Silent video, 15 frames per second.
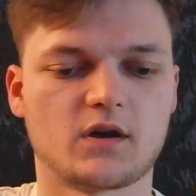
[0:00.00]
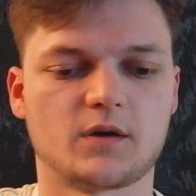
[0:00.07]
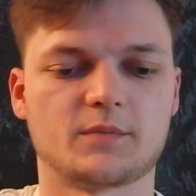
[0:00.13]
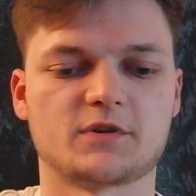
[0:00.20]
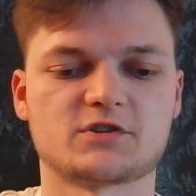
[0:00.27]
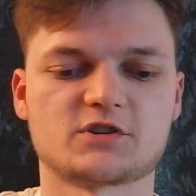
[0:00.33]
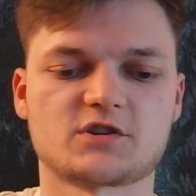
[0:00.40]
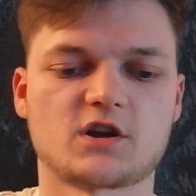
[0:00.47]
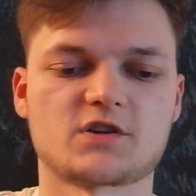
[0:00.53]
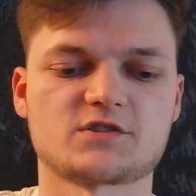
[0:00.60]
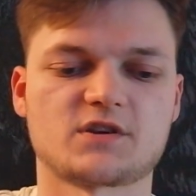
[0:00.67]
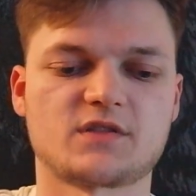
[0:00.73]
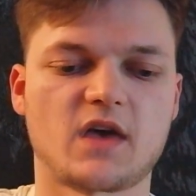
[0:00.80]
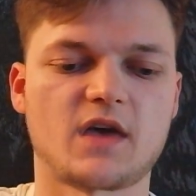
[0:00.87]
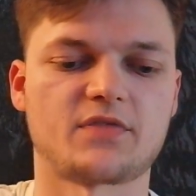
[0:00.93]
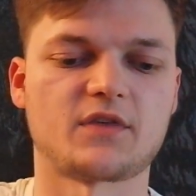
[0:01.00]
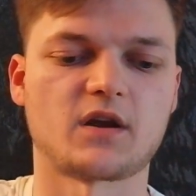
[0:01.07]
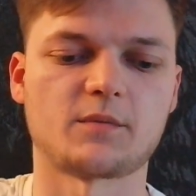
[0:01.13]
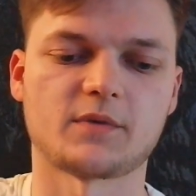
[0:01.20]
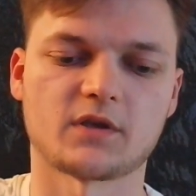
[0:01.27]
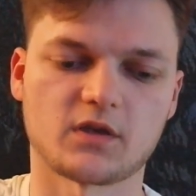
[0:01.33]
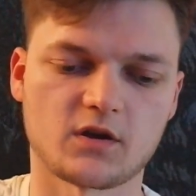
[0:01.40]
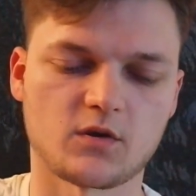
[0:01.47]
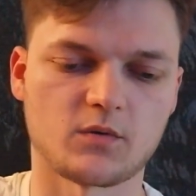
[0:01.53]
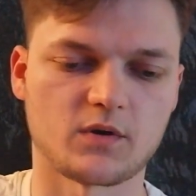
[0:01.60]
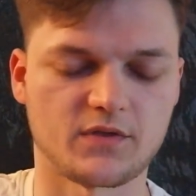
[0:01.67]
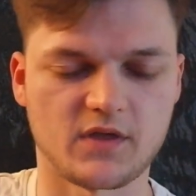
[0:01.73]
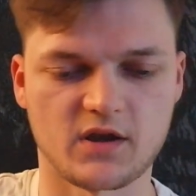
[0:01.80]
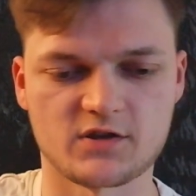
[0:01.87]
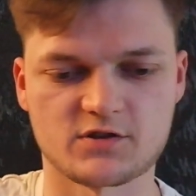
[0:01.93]
It's just cards like that I'm like, you know
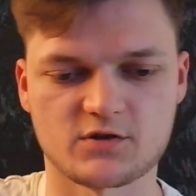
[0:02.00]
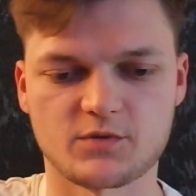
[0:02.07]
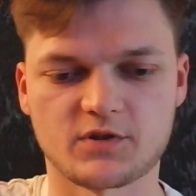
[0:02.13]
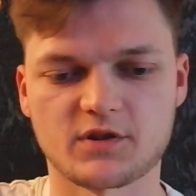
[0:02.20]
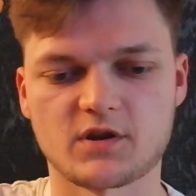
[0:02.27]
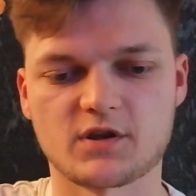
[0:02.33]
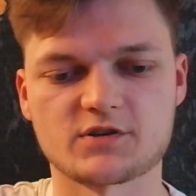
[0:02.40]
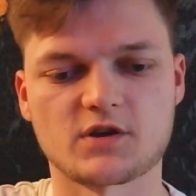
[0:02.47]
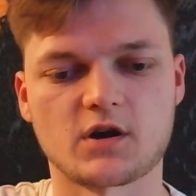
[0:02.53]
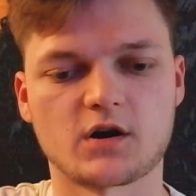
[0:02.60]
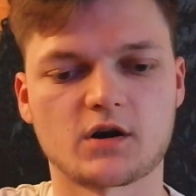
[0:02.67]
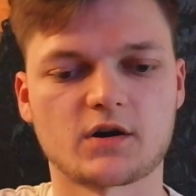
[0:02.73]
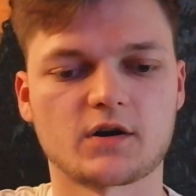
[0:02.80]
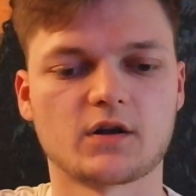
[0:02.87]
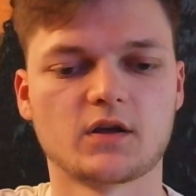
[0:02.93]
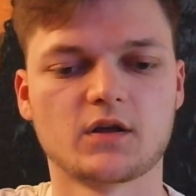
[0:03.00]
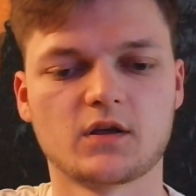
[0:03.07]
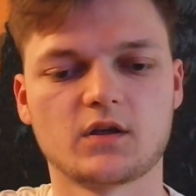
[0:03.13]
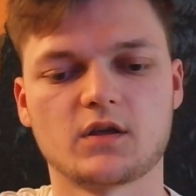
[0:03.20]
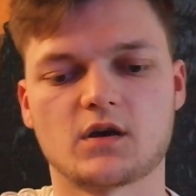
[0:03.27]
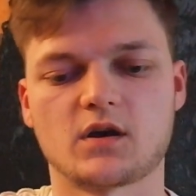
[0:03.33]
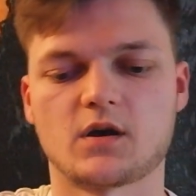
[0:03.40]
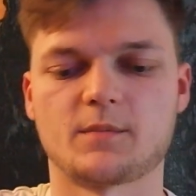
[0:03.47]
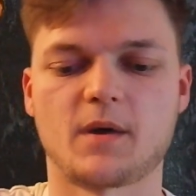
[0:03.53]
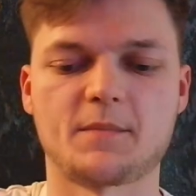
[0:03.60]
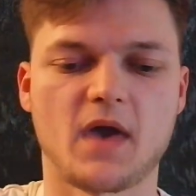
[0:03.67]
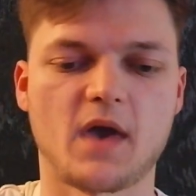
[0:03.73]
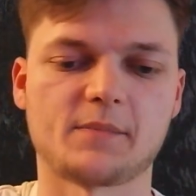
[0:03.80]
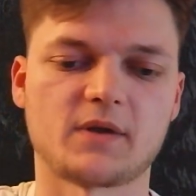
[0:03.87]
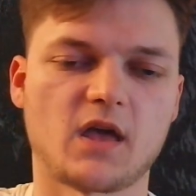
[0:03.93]
what, that is a really nice art. I'm
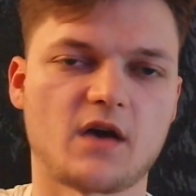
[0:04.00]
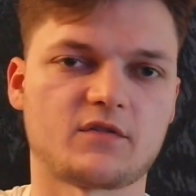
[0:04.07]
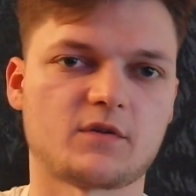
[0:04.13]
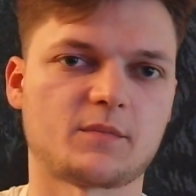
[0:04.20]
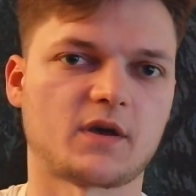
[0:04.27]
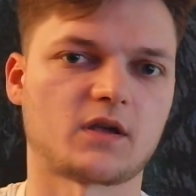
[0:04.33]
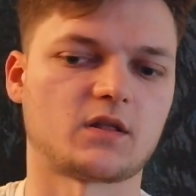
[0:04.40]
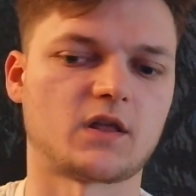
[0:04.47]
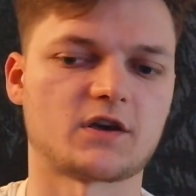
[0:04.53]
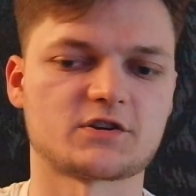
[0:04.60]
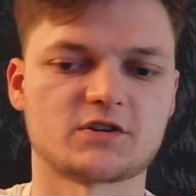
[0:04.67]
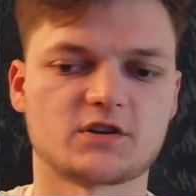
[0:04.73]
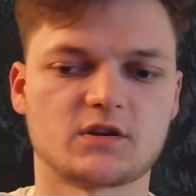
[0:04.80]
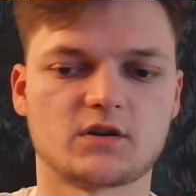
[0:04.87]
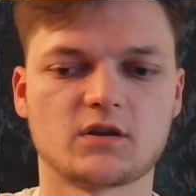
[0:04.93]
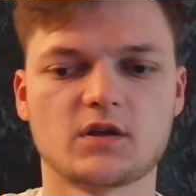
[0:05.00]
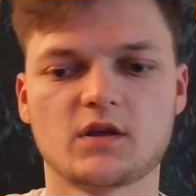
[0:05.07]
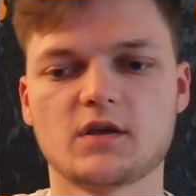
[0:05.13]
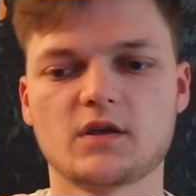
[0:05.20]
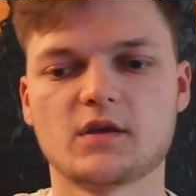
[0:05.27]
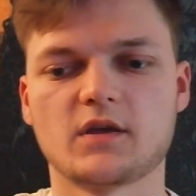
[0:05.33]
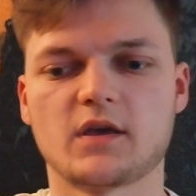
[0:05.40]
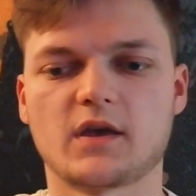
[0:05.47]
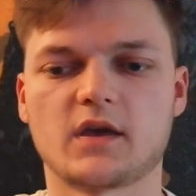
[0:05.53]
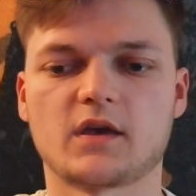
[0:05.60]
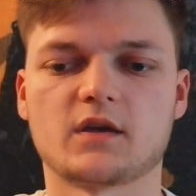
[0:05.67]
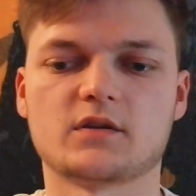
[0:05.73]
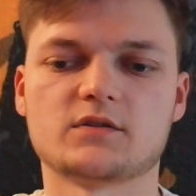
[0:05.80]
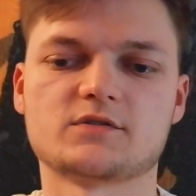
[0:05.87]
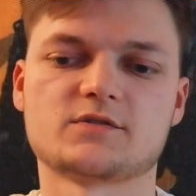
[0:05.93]
happy to have it in my collection,
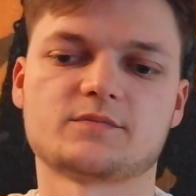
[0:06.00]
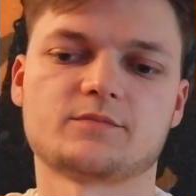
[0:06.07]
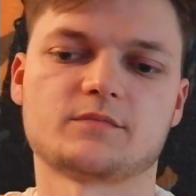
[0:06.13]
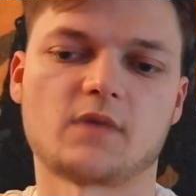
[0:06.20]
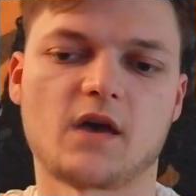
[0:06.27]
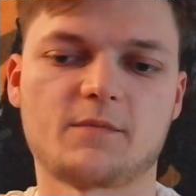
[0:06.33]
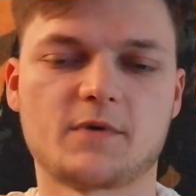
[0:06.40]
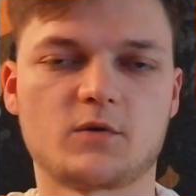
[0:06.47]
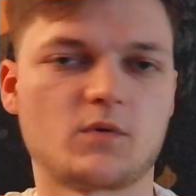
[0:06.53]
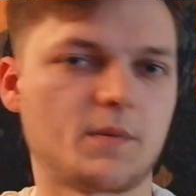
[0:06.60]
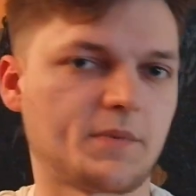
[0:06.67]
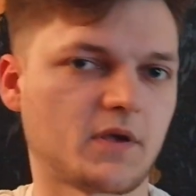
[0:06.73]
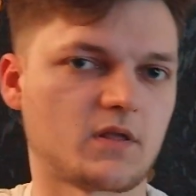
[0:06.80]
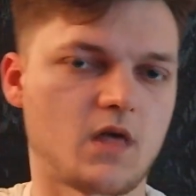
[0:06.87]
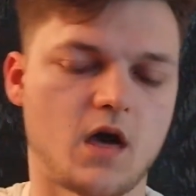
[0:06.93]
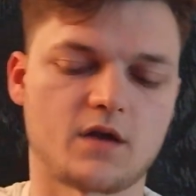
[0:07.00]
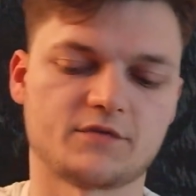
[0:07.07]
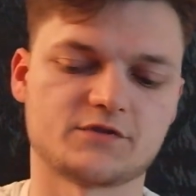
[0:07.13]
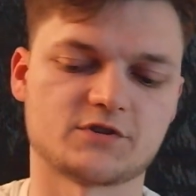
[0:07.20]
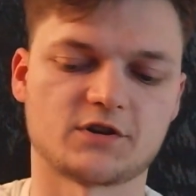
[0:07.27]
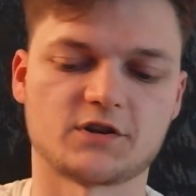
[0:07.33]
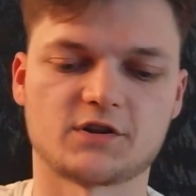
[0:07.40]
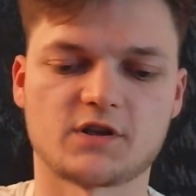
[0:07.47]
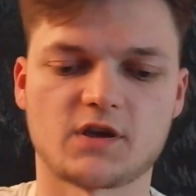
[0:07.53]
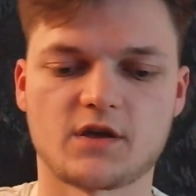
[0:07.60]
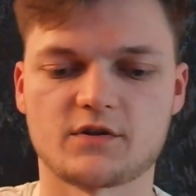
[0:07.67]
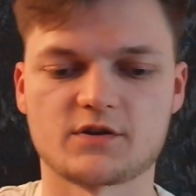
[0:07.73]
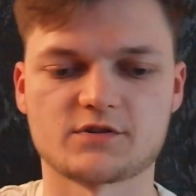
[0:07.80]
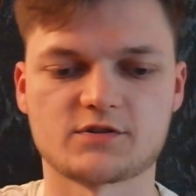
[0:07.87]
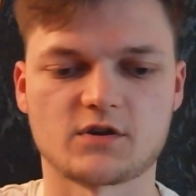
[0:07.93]
and I've been ripping a lot of Journey
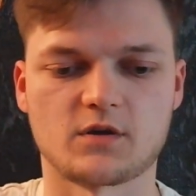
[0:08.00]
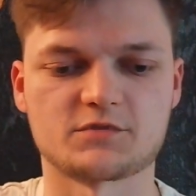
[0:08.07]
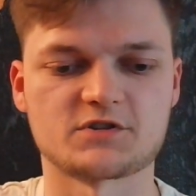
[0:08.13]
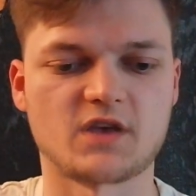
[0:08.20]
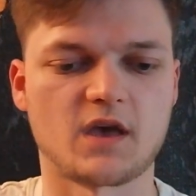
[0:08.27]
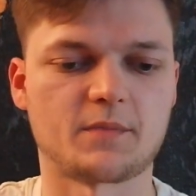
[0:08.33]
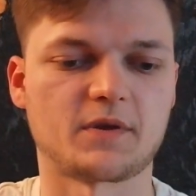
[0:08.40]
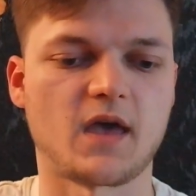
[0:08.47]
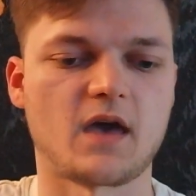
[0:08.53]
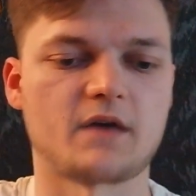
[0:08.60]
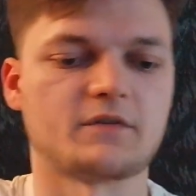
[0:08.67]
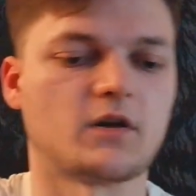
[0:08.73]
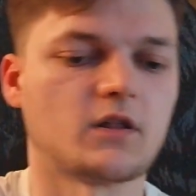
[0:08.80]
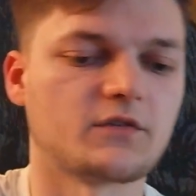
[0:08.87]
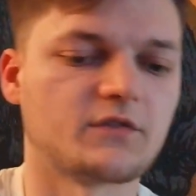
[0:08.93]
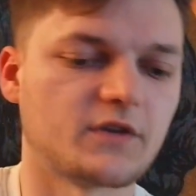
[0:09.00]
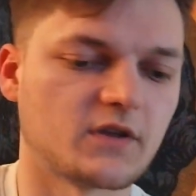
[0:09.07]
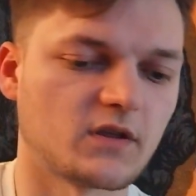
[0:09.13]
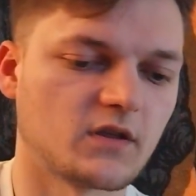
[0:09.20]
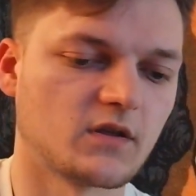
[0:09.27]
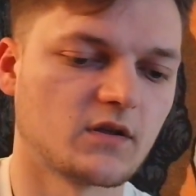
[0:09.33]
Together, so I'm just happy to have all of it.